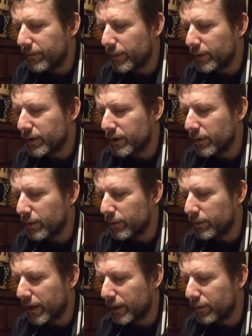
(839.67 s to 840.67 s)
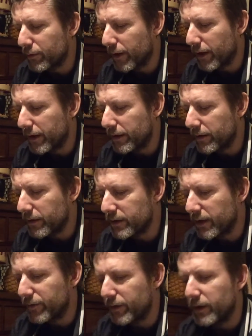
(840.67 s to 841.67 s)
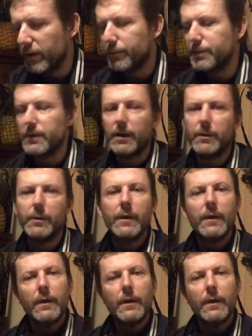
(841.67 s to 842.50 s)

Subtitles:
what's he called? Daniel Craig, he's giving it up. So